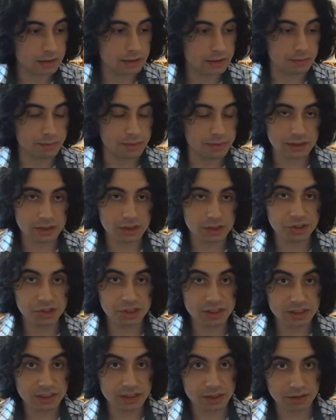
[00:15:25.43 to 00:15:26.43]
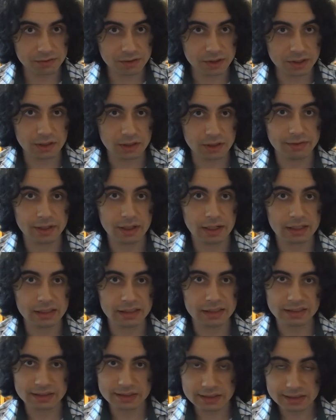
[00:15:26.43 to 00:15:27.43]
They besieged the city of Nineveh, and
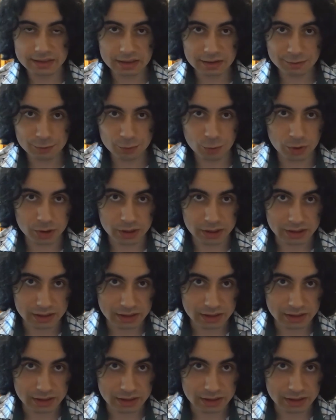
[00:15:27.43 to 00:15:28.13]
in 1640,